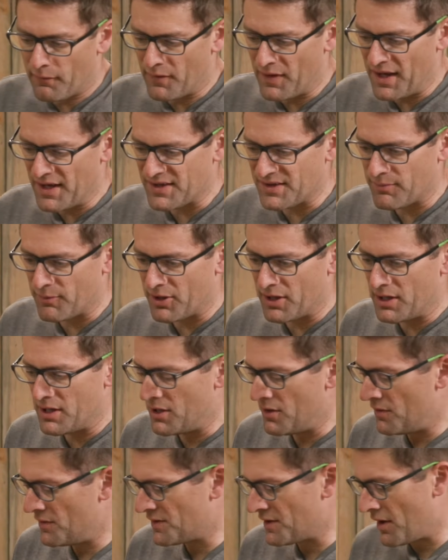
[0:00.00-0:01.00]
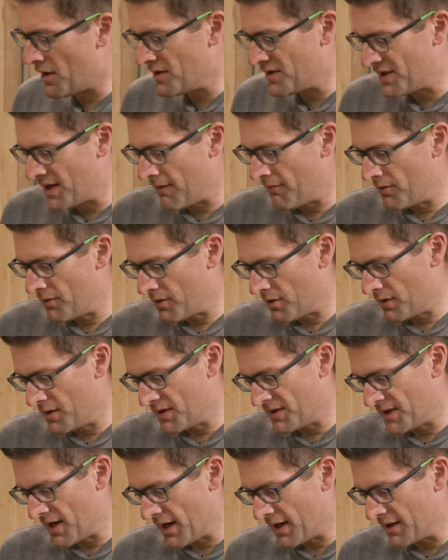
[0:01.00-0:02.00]
For this, we're going to use our
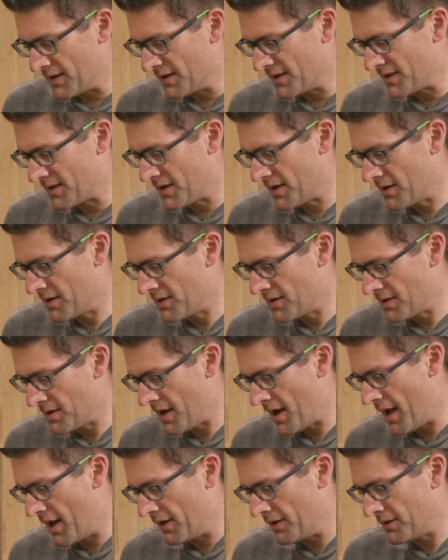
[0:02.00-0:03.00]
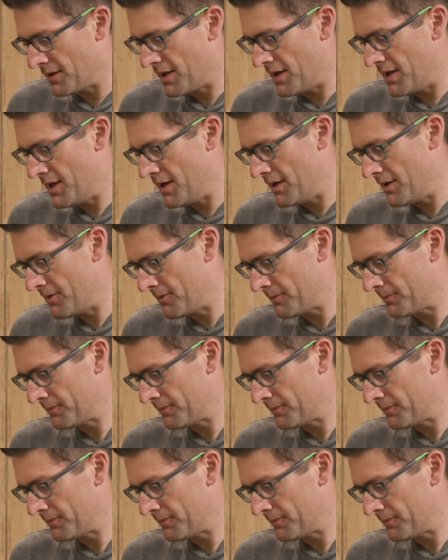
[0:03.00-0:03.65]
7/32 Allen key.